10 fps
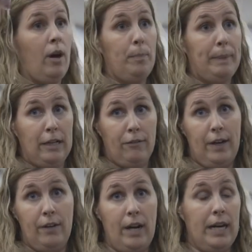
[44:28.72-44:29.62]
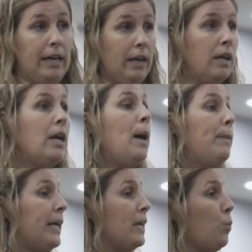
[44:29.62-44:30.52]
our pink friend right here,
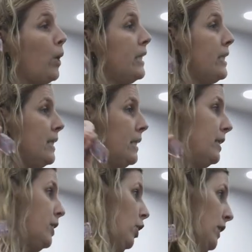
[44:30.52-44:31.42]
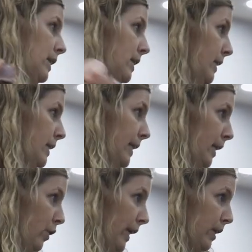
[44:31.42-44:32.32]
because what it does is it starts to
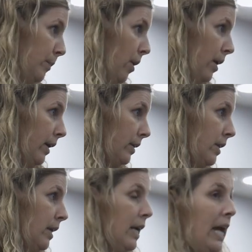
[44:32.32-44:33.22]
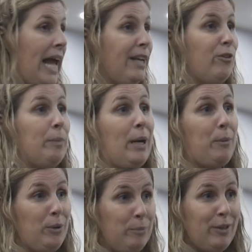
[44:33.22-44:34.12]
disintegrate the product. And if you
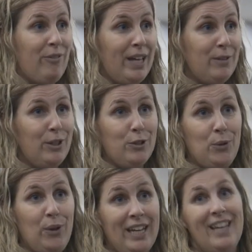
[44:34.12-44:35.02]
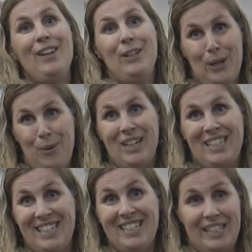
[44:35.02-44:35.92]
become a real big fan of your toy, you don't want it
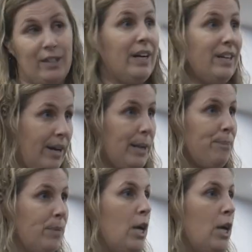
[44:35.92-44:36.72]
to disintegrate, right?